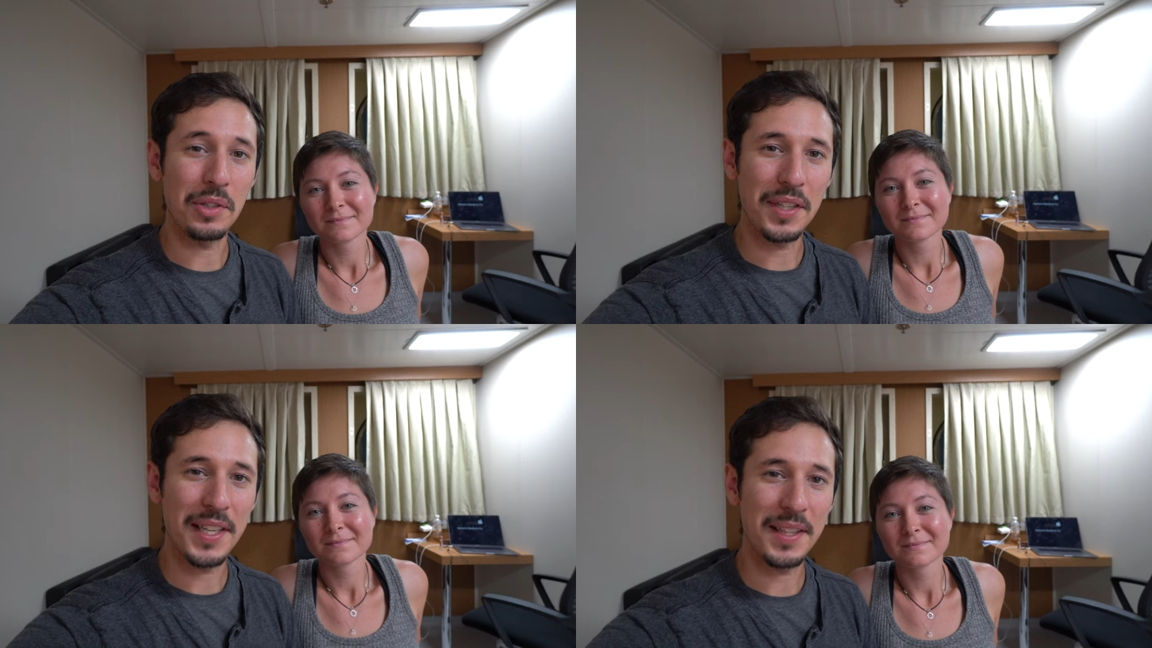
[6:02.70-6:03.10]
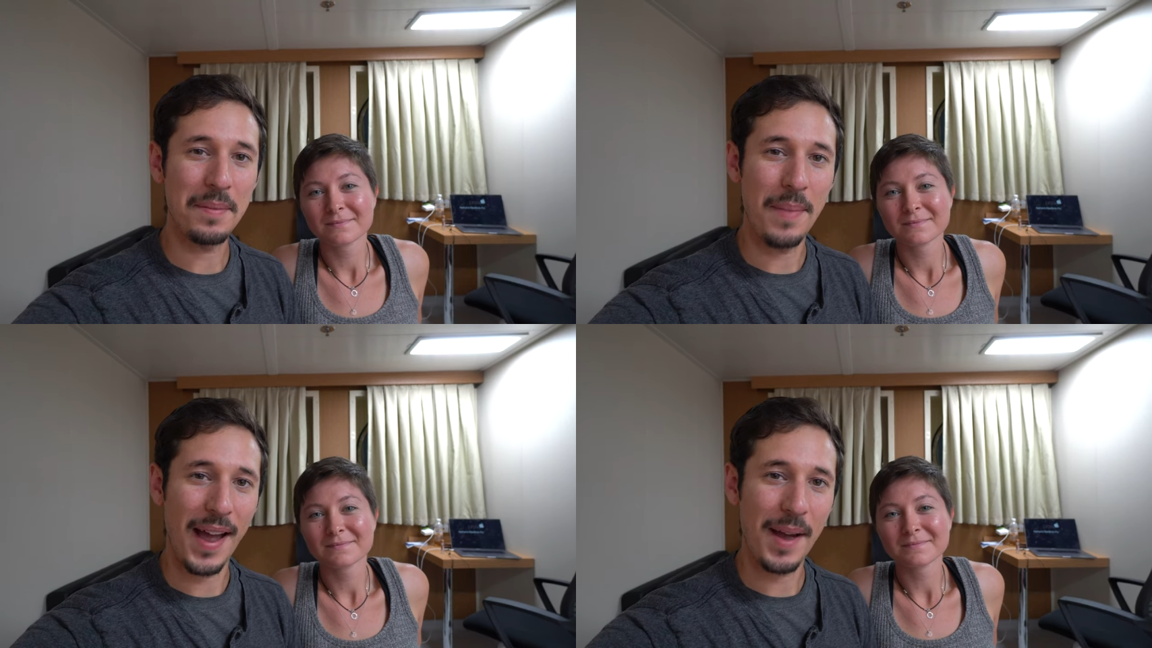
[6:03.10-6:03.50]
Speaker 1: looking at
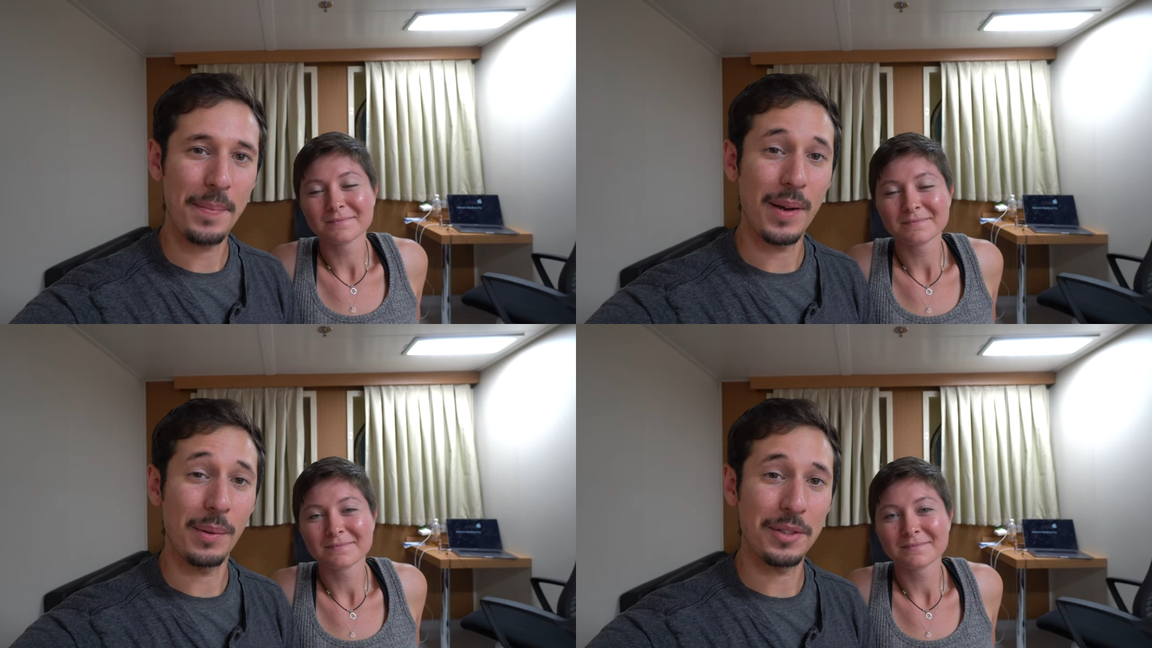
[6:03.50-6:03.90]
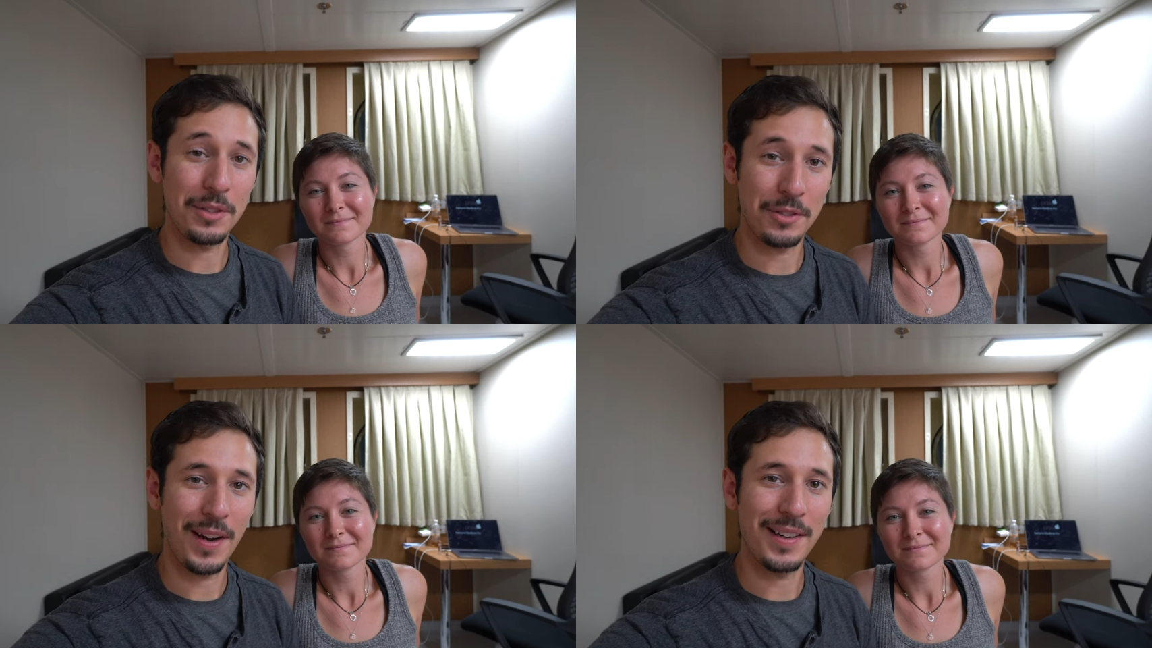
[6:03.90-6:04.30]
the map and we're
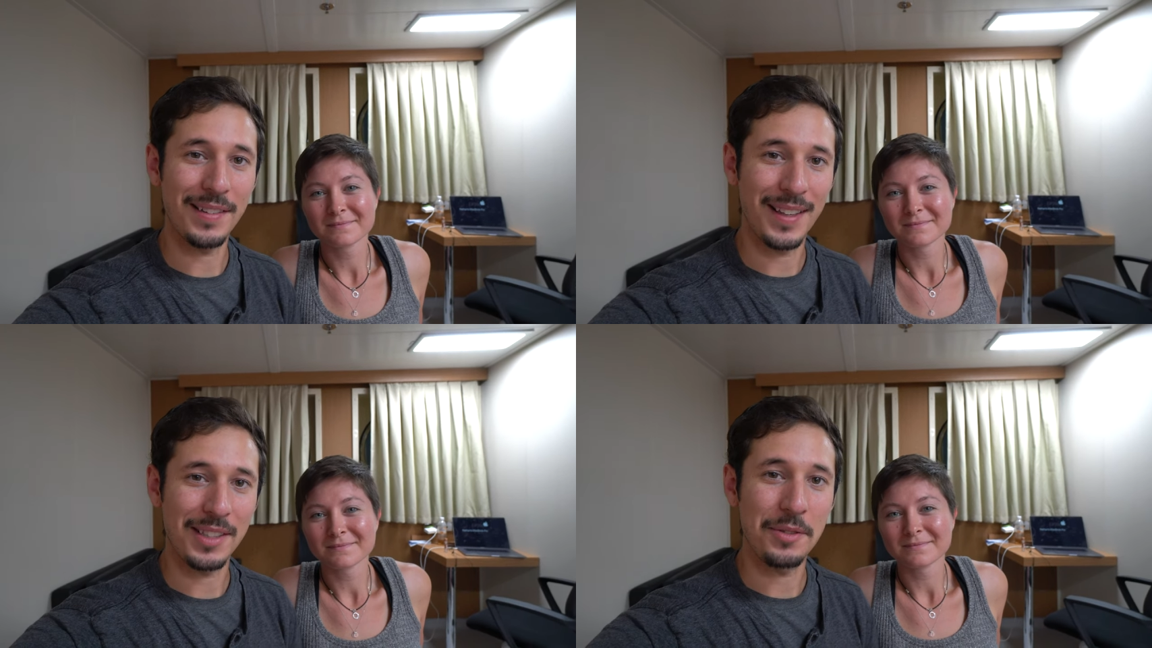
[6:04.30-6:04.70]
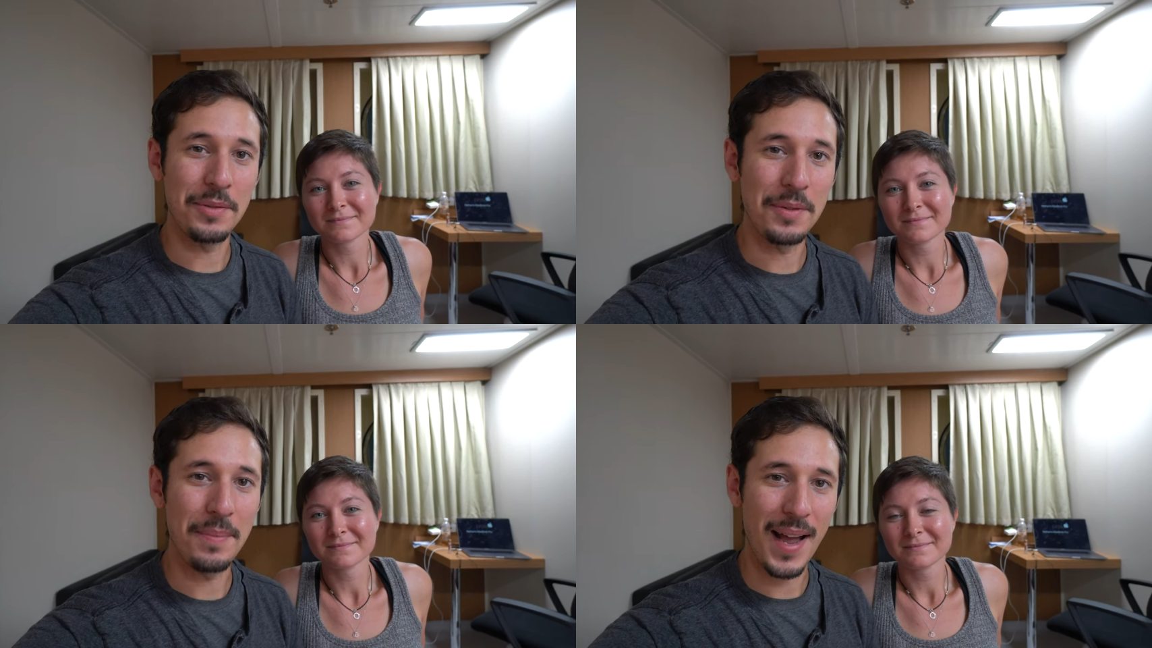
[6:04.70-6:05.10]
just trying to like
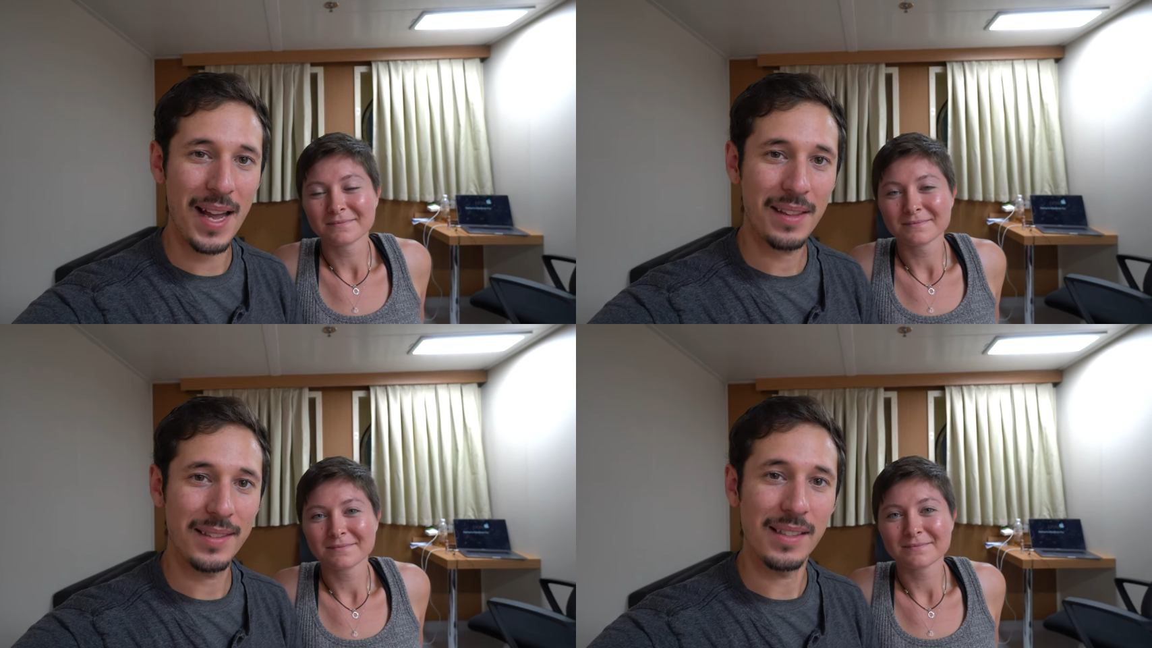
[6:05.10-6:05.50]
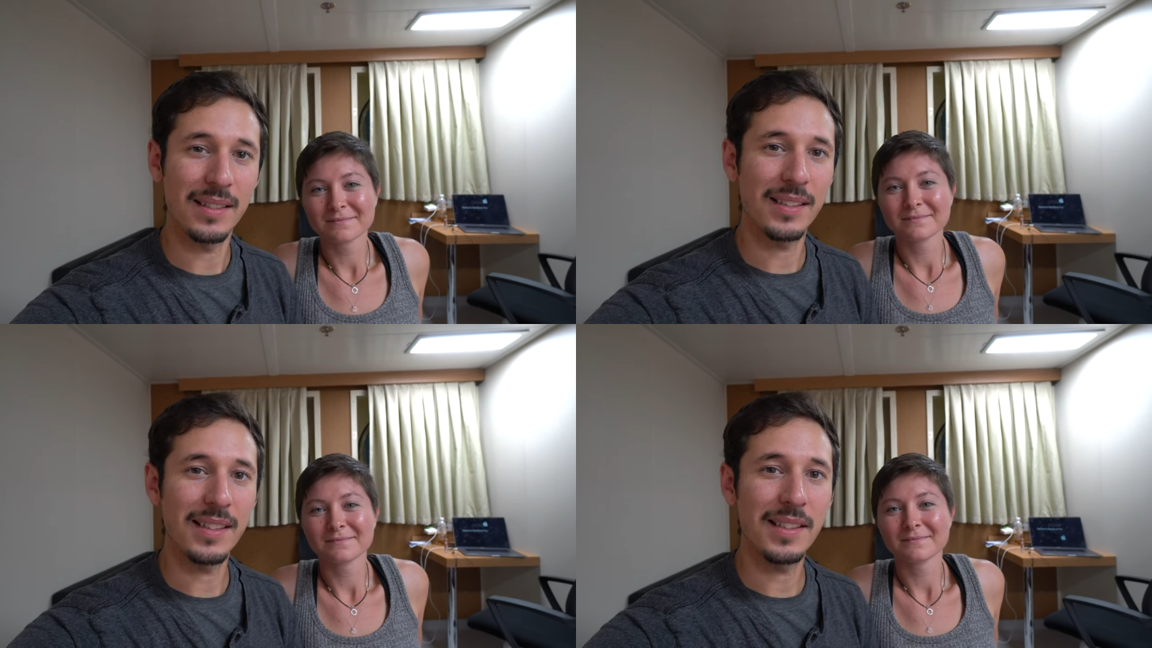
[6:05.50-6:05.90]
do the math to
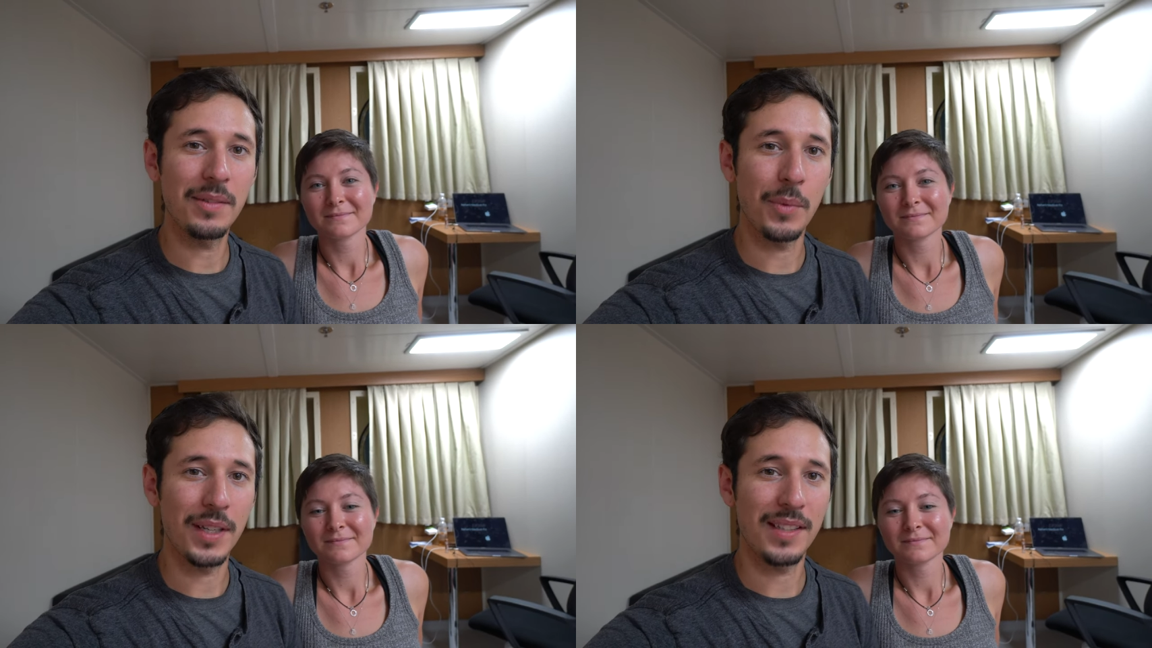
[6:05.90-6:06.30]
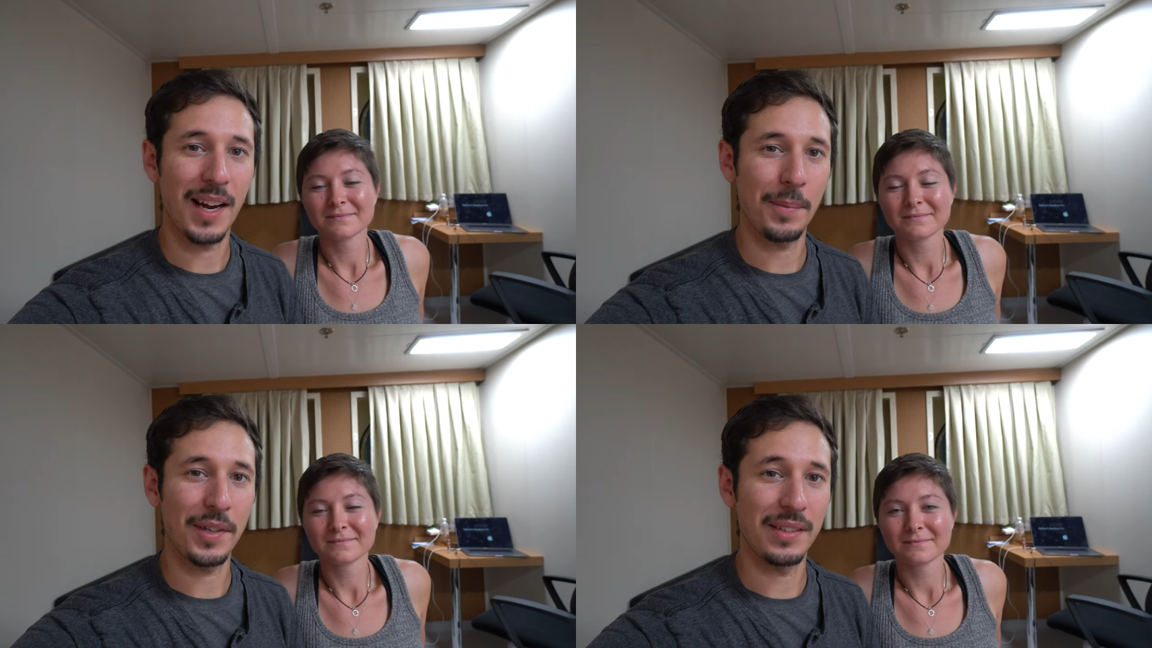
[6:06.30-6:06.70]
see what
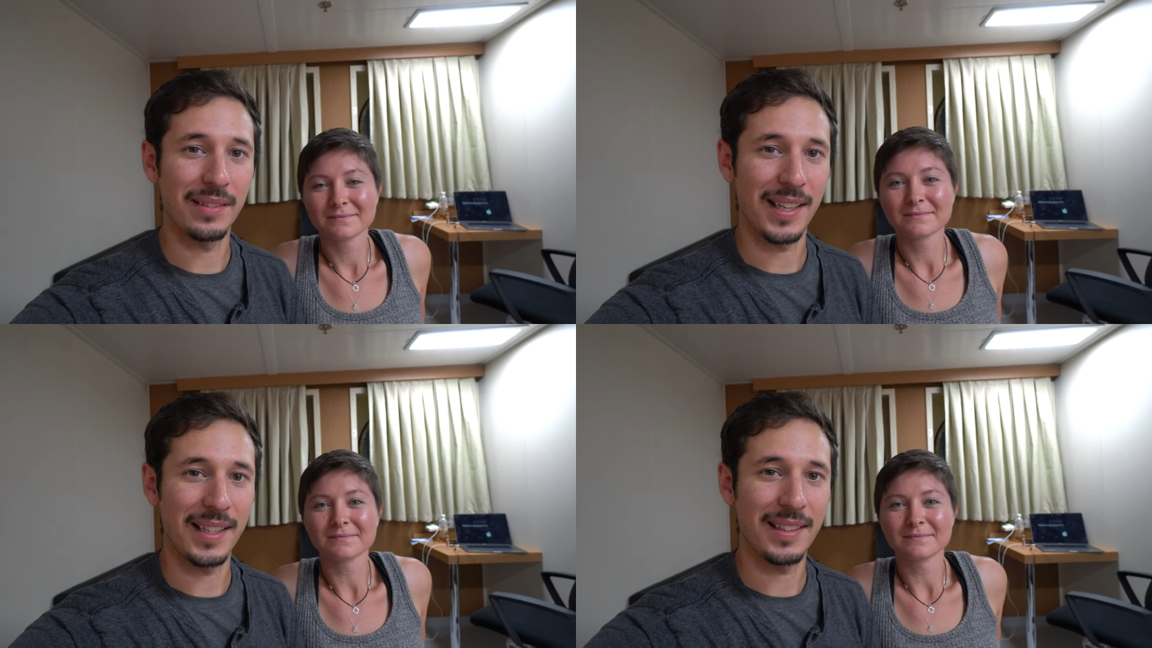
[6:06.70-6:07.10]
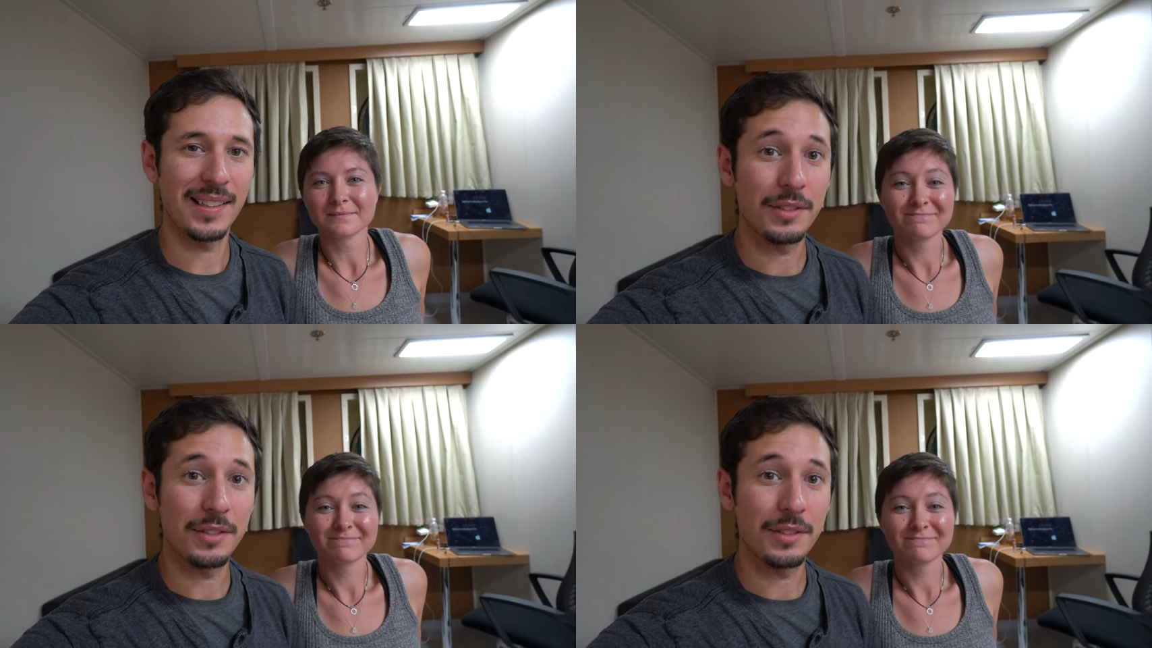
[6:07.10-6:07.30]
time we're gonna land.